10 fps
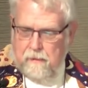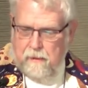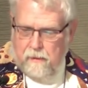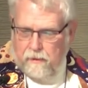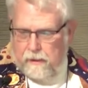
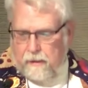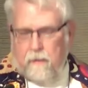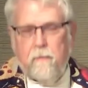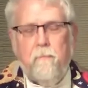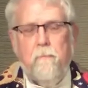And
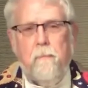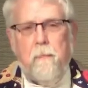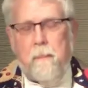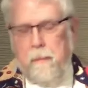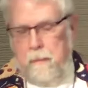there,
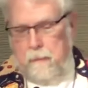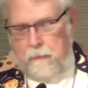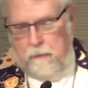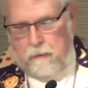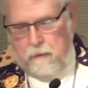
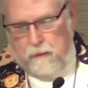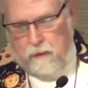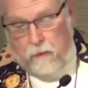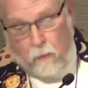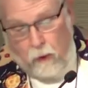
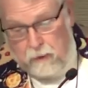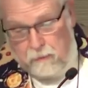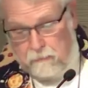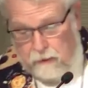in the water of